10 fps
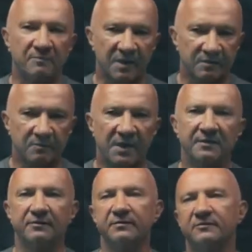
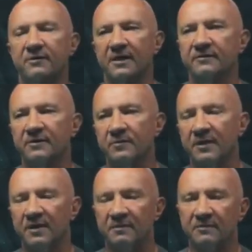mathematical structure
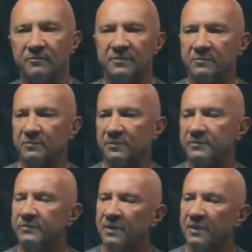behind those symbols.